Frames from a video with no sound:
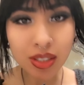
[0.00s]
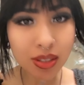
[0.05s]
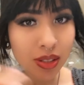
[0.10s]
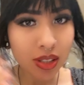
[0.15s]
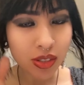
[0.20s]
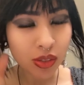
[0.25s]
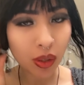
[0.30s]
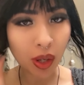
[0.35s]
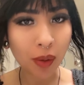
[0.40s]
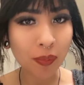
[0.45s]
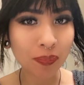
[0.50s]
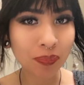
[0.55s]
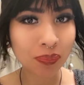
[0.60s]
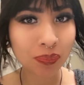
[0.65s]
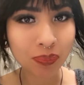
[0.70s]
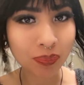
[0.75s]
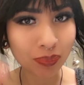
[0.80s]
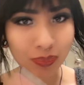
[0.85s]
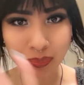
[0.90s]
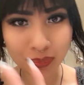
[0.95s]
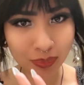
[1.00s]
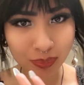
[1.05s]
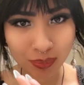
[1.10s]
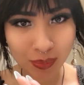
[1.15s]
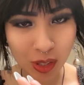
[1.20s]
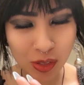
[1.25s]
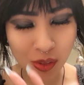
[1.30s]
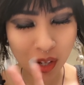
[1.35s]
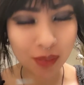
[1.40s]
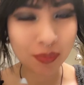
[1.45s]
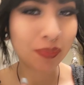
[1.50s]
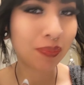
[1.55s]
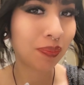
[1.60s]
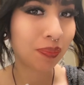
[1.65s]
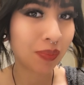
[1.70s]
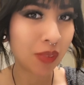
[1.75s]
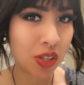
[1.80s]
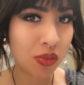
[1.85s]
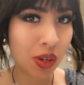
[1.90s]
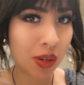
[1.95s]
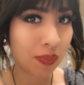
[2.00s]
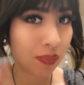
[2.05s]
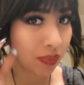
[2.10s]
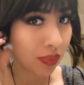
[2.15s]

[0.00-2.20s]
It's okay. It's fine. It's fine.